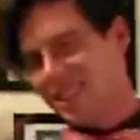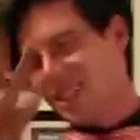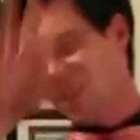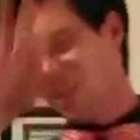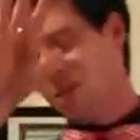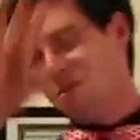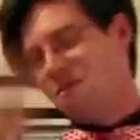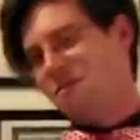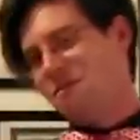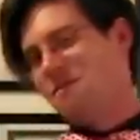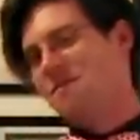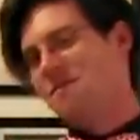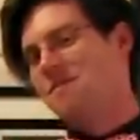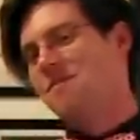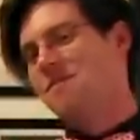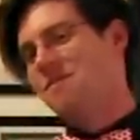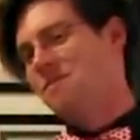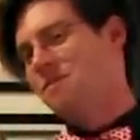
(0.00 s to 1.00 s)
it, look, he's
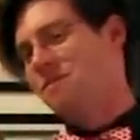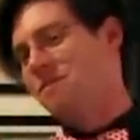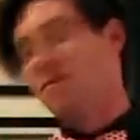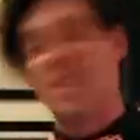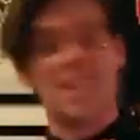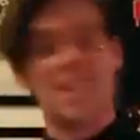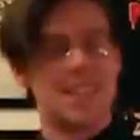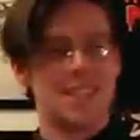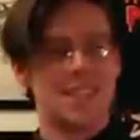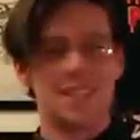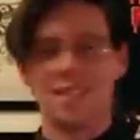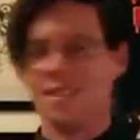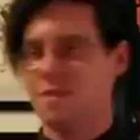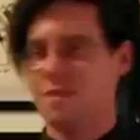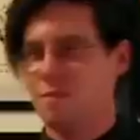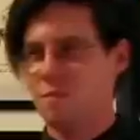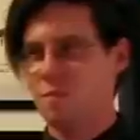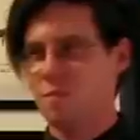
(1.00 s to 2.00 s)
so
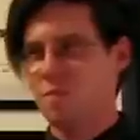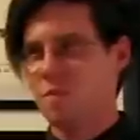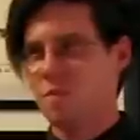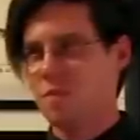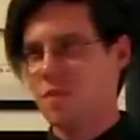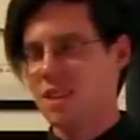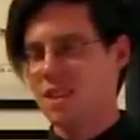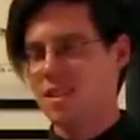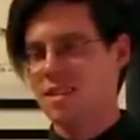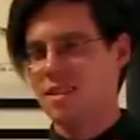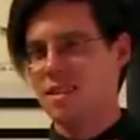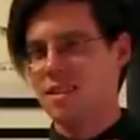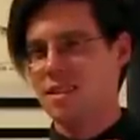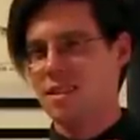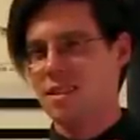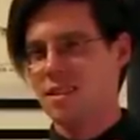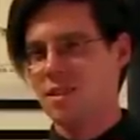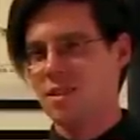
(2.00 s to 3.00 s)
villainous. And
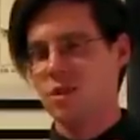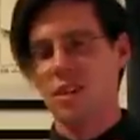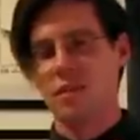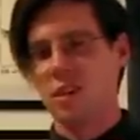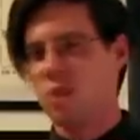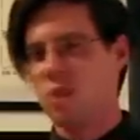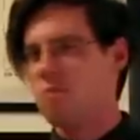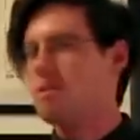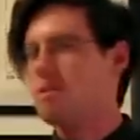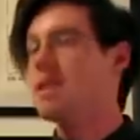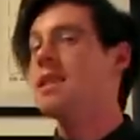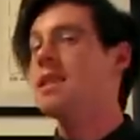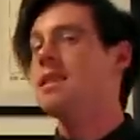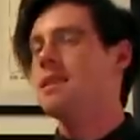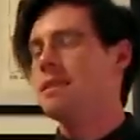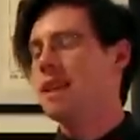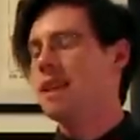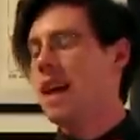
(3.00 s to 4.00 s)
should
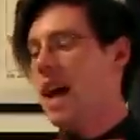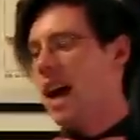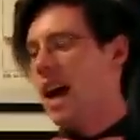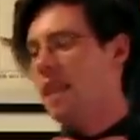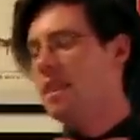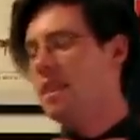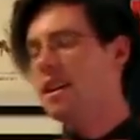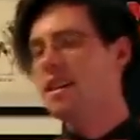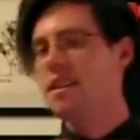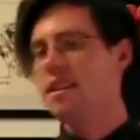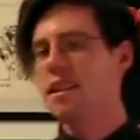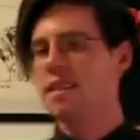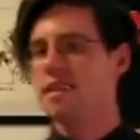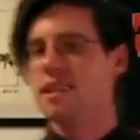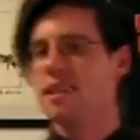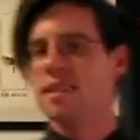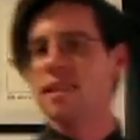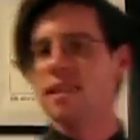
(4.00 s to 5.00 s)
have a goatee.
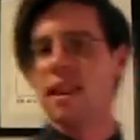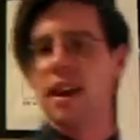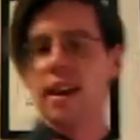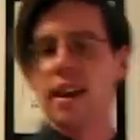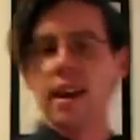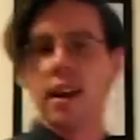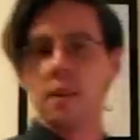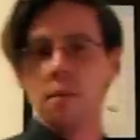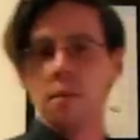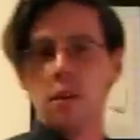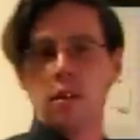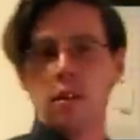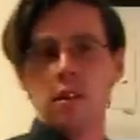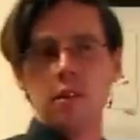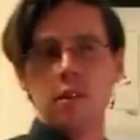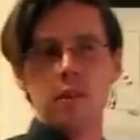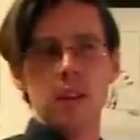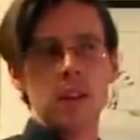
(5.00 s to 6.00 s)
And then in this, he's
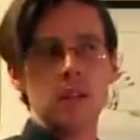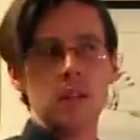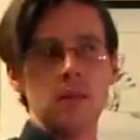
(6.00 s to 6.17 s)
like, I'm